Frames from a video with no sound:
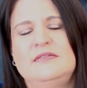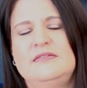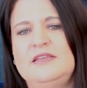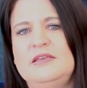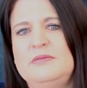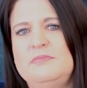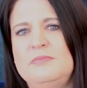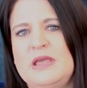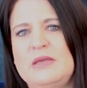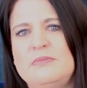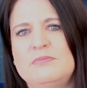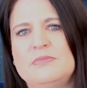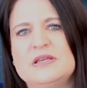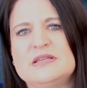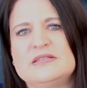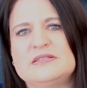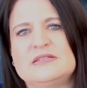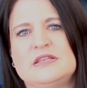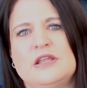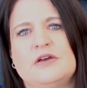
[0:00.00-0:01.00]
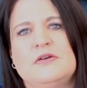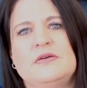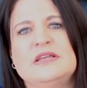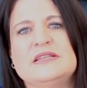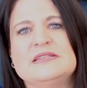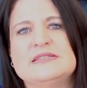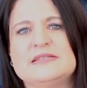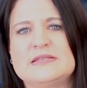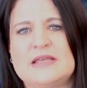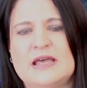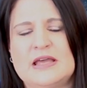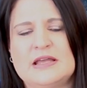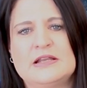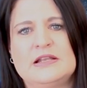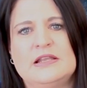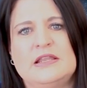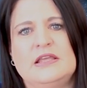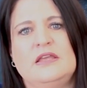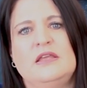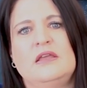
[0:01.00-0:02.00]
Team members know
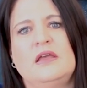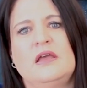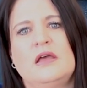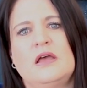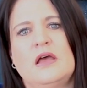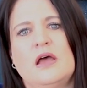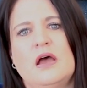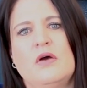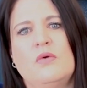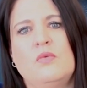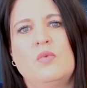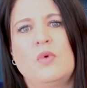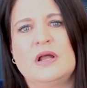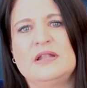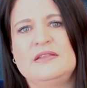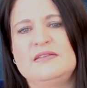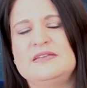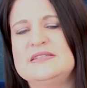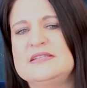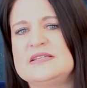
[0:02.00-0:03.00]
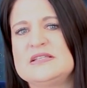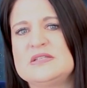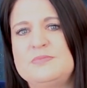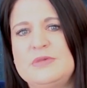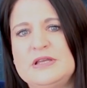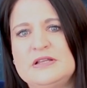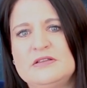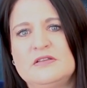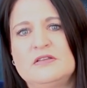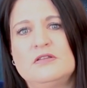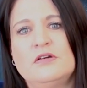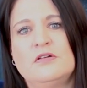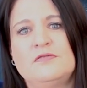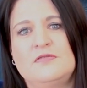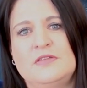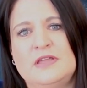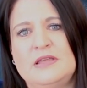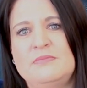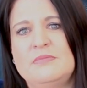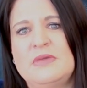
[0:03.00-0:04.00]
exactly what is expected of
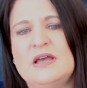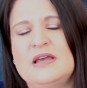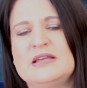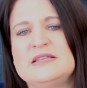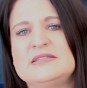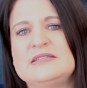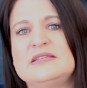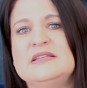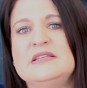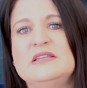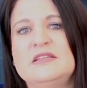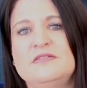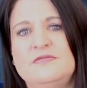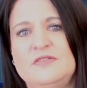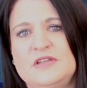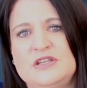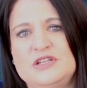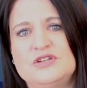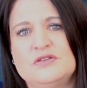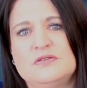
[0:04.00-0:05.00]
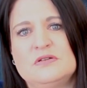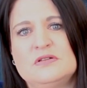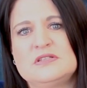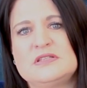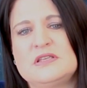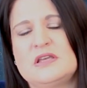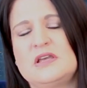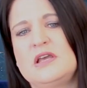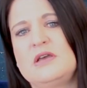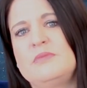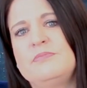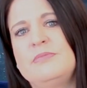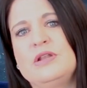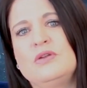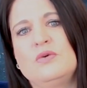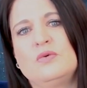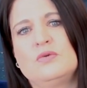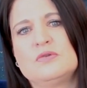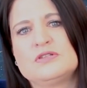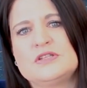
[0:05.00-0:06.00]
them as individuals, but
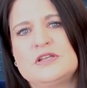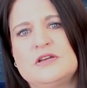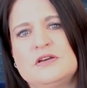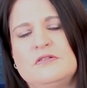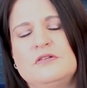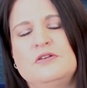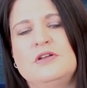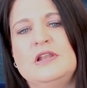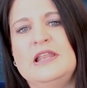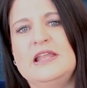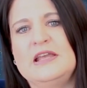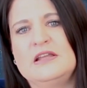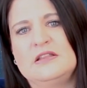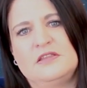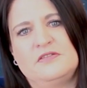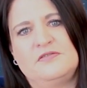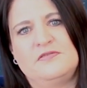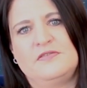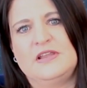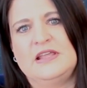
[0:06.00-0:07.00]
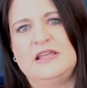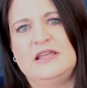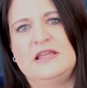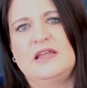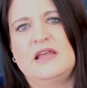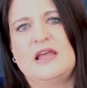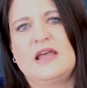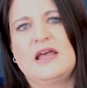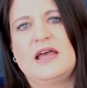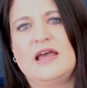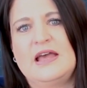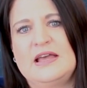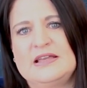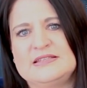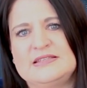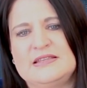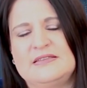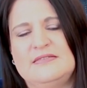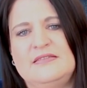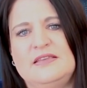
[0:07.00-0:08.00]
also collectively
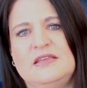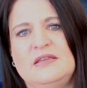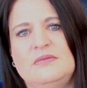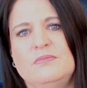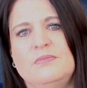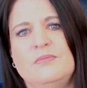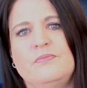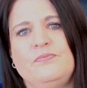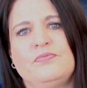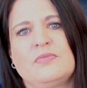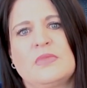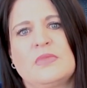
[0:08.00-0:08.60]
as a team.